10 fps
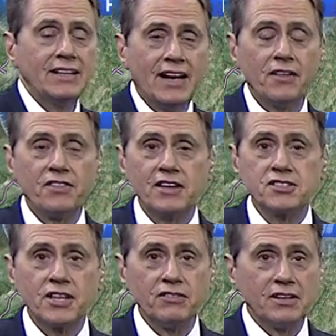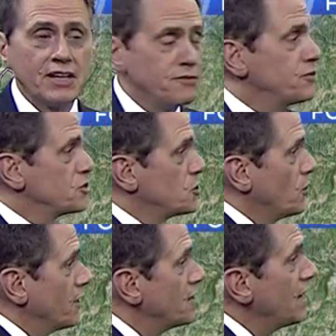on Thanksgiving Day for
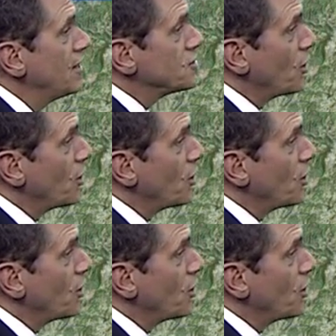sure. So